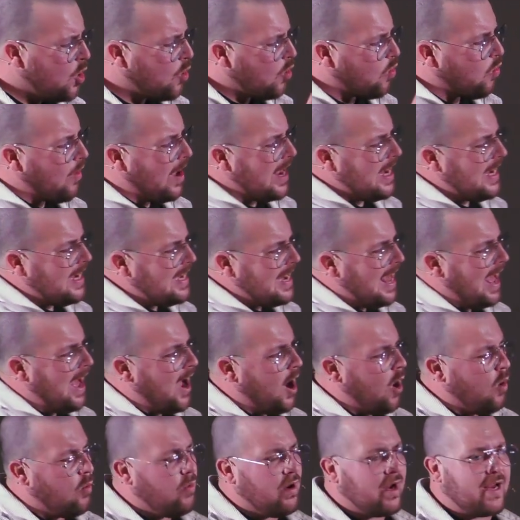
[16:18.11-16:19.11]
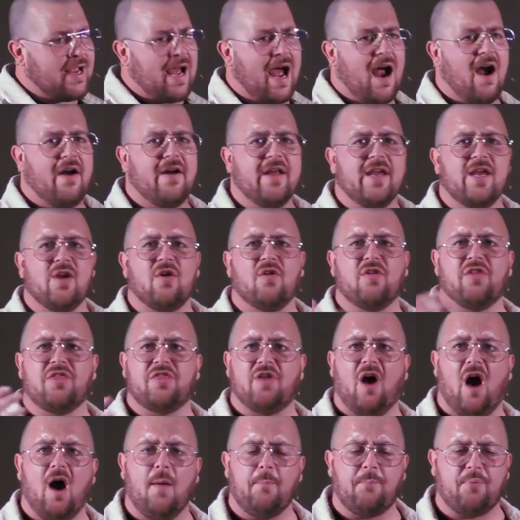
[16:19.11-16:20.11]
Right now, regarding your
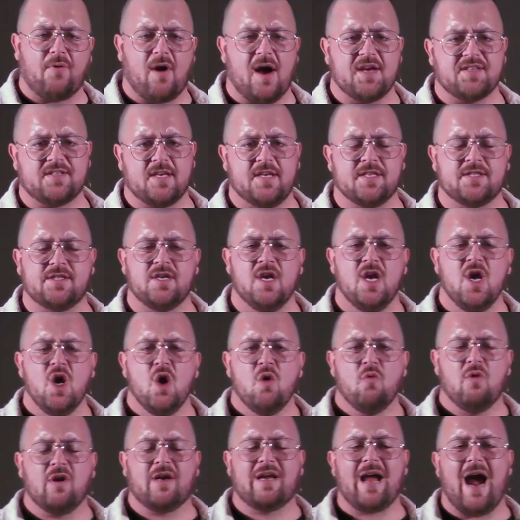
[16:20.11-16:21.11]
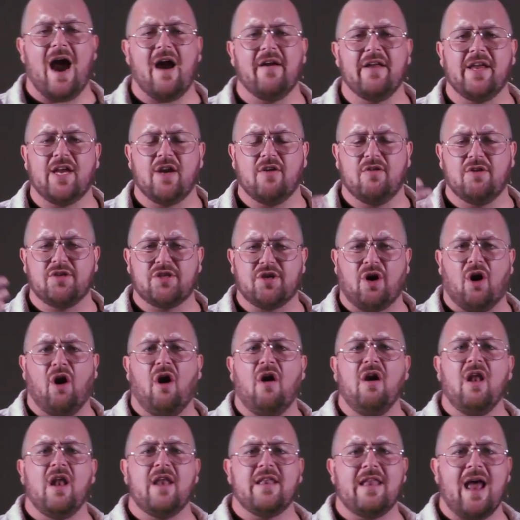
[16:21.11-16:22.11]
thought process, regarding your
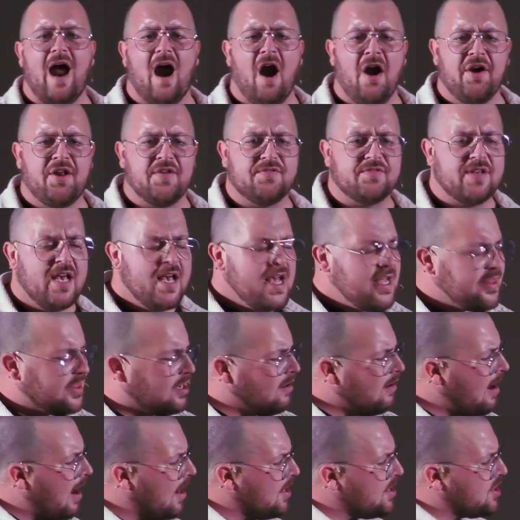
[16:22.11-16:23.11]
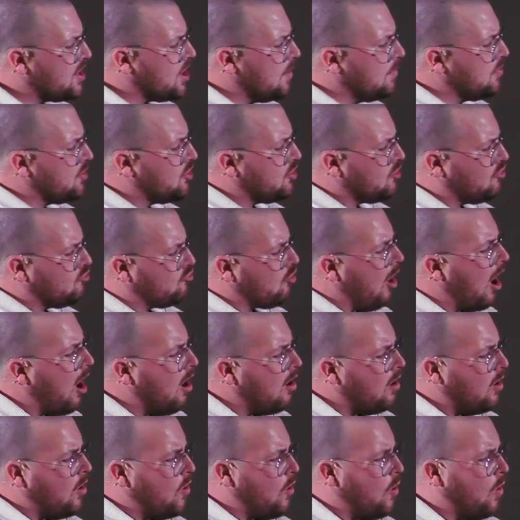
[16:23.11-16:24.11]
internal narratives, there are some
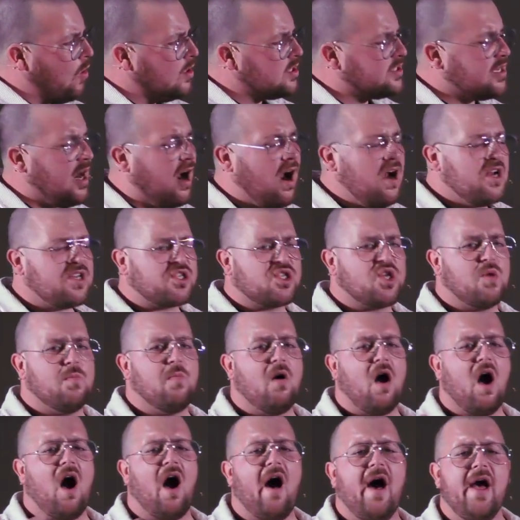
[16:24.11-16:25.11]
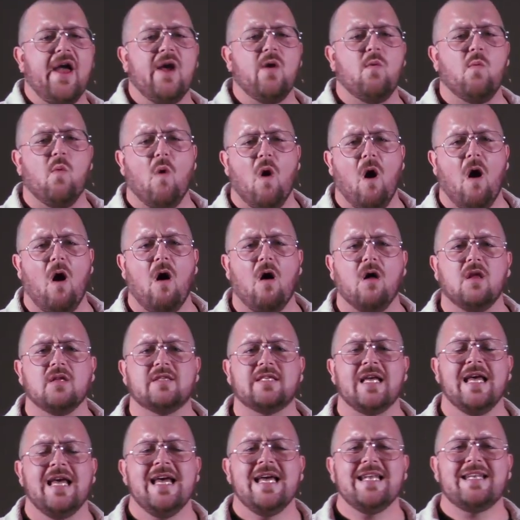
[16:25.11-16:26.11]
strongholds, there are some high
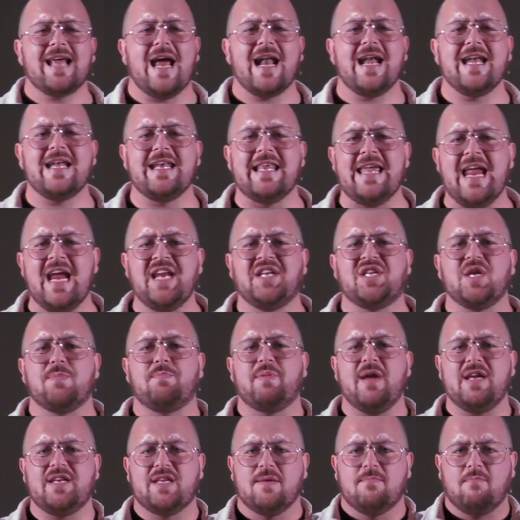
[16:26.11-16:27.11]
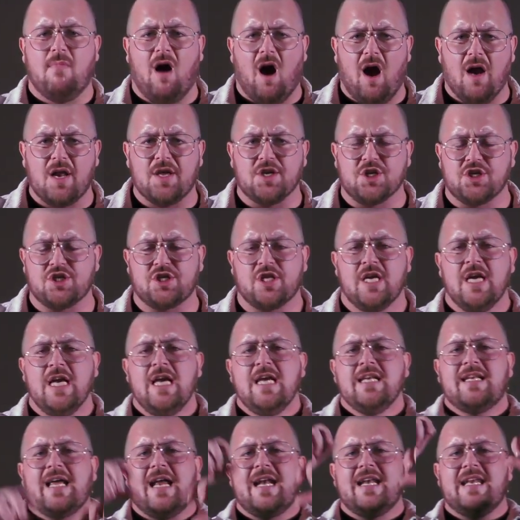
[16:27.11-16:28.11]
walls that need to be demolished,
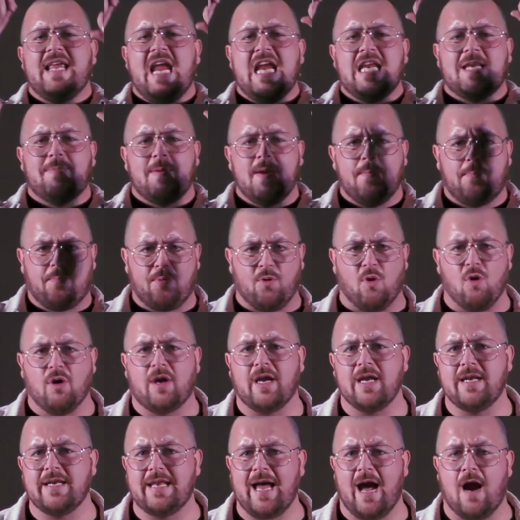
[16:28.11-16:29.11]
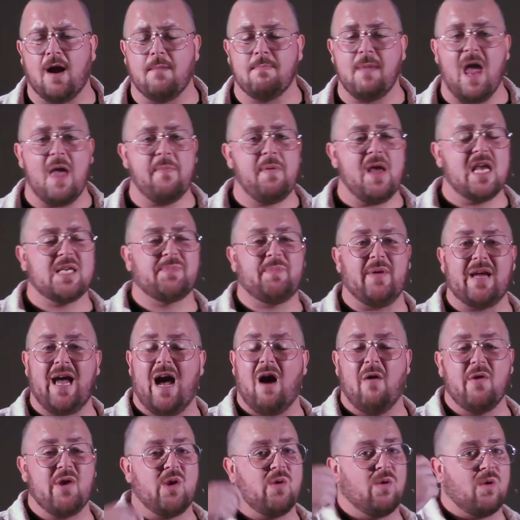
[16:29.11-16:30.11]
that need to be broken down. Maybe it's by
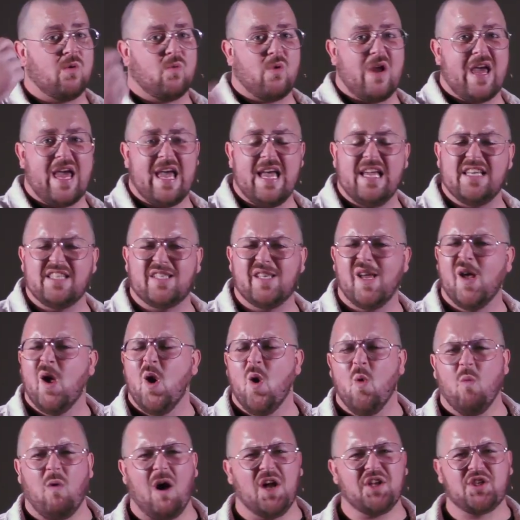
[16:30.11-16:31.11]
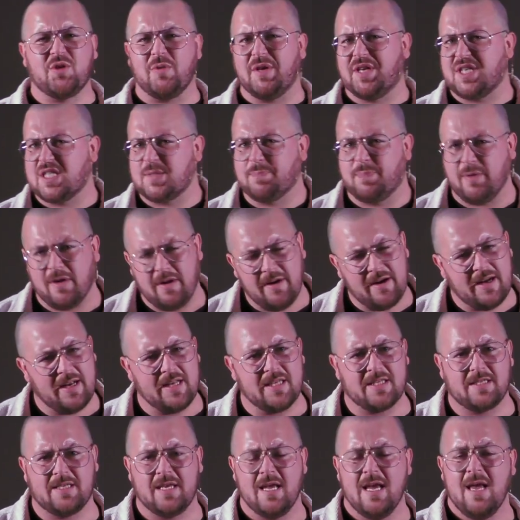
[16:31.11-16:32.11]
how you were raised, what you
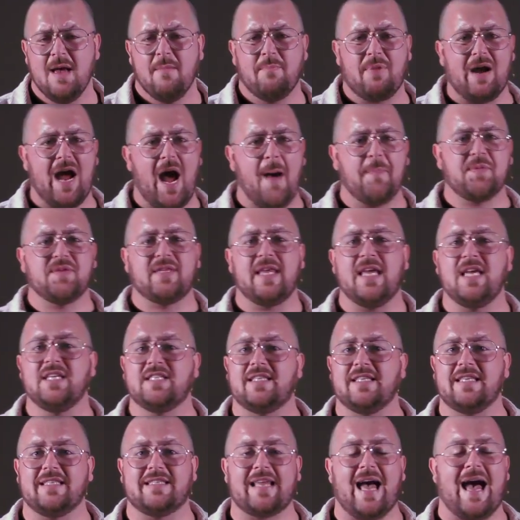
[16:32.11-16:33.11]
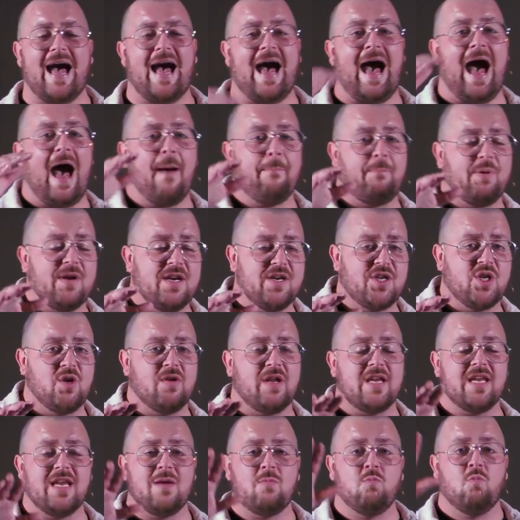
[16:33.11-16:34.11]
experienced, perhaps things that happened to you
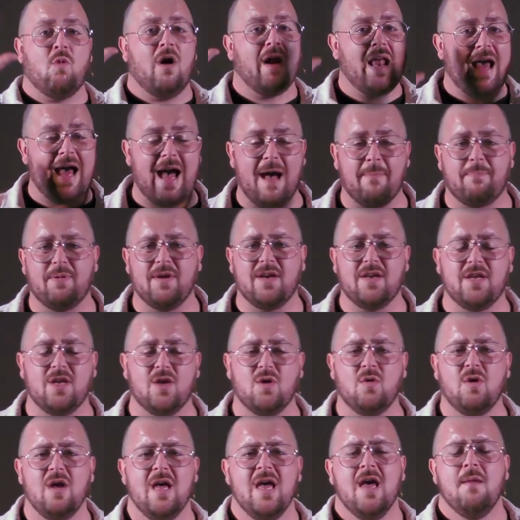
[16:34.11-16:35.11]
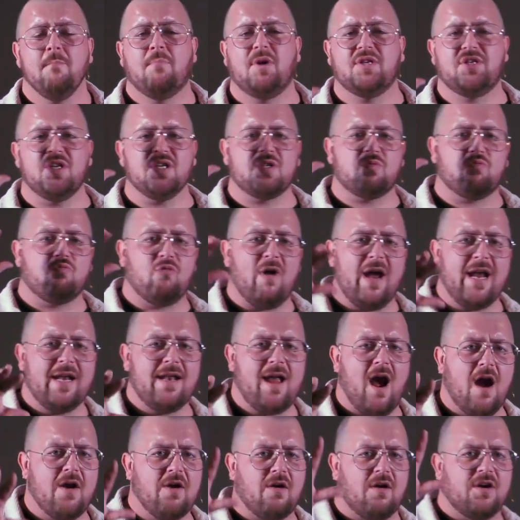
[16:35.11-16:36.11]
that you didn't want to happen to you. But just right
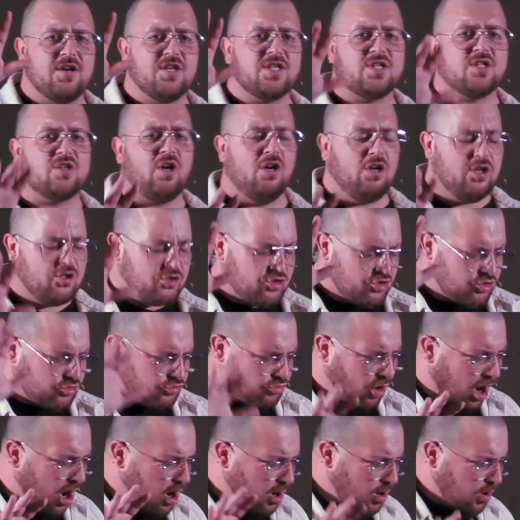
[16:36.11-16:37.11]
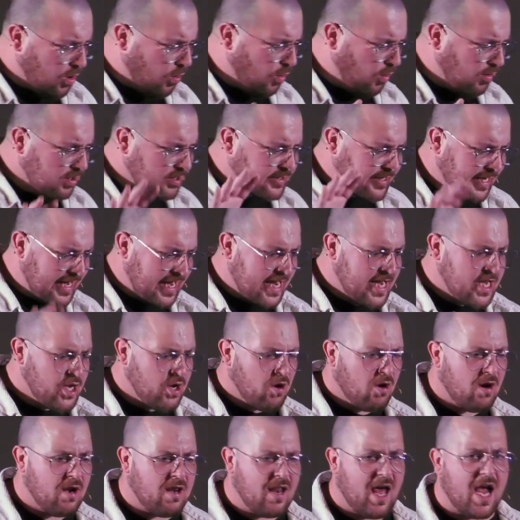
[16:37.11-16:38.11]
now, there are certain strongholds in
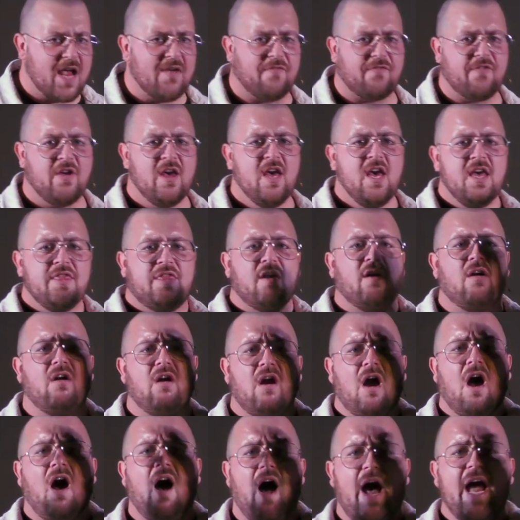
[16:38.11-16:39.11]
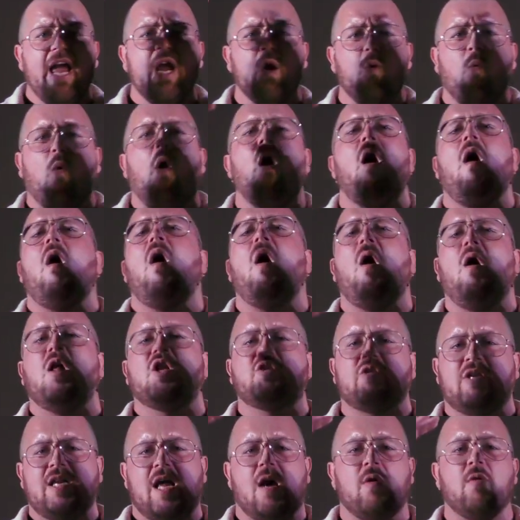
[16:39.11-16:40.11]
your life. There are high
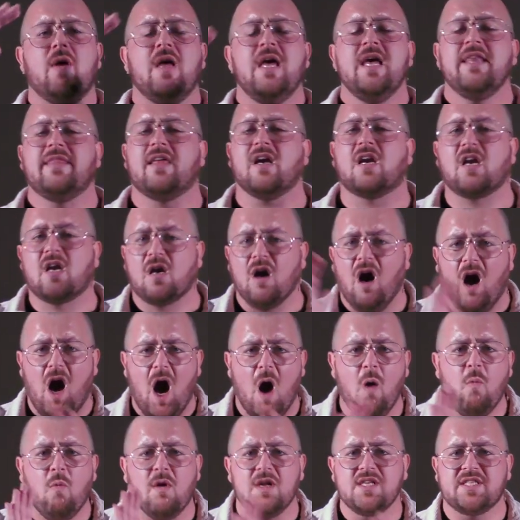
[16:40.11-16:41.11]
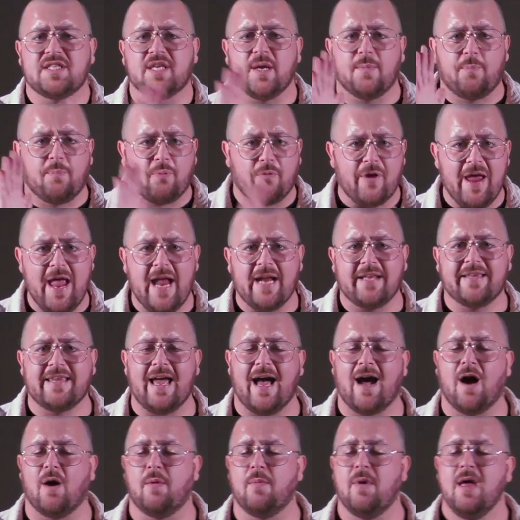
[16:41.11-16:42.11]
walls right now that God wants to break
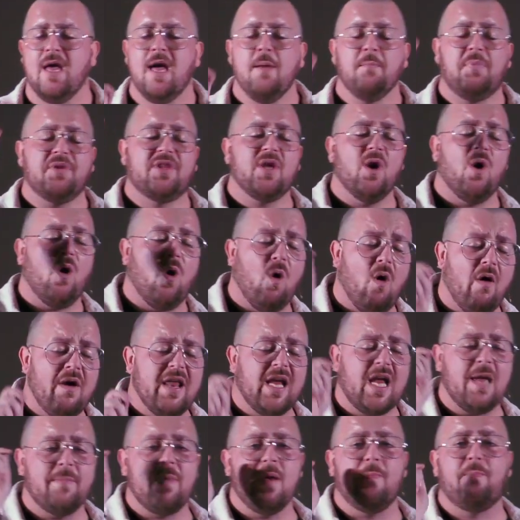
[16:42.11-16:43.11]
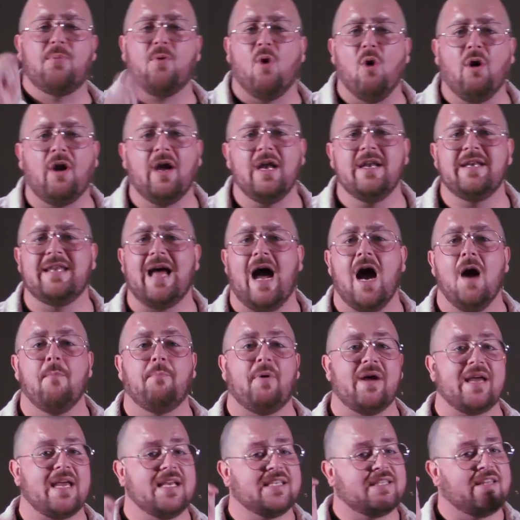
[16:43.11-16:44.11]
down, but they only can be broken down
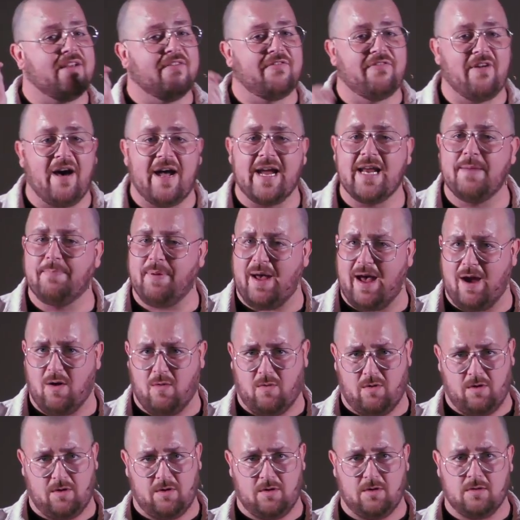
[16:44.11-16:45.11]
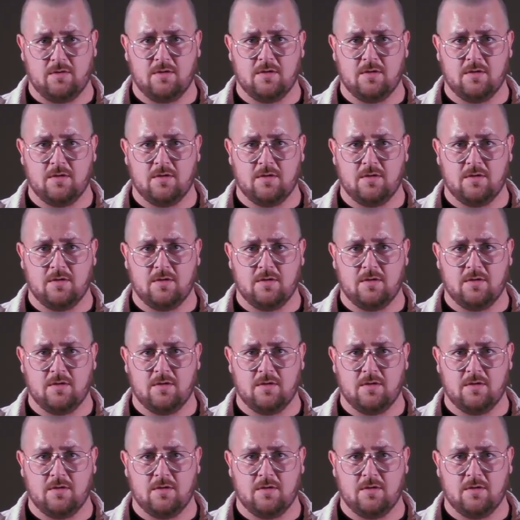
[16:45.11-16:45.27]
by His divine power.